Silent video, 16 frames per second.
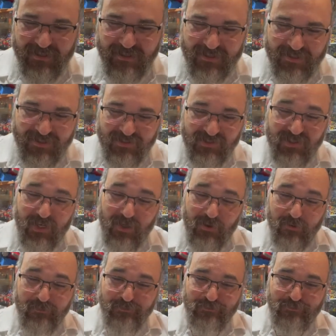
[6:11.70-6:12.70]
uh,
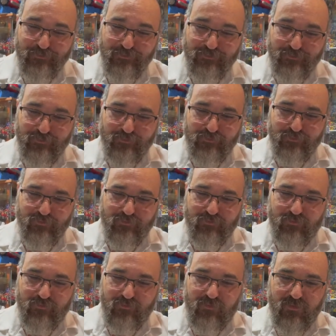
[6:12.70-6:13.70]
so,
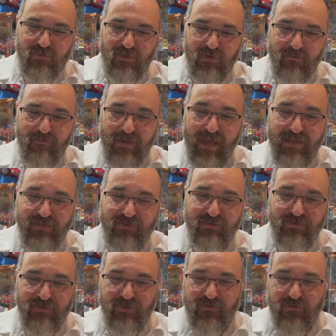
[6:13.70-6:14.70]

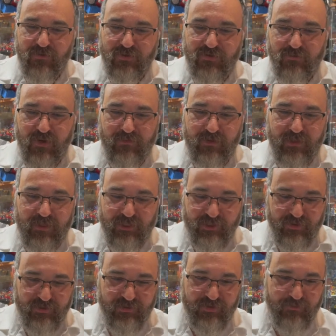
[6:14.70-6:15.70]
Masters of Universe
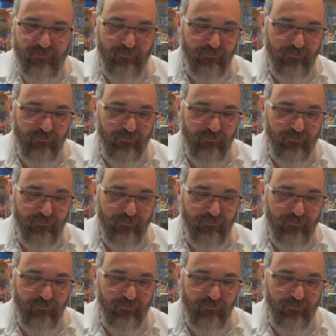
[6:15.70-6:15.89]
Revelations.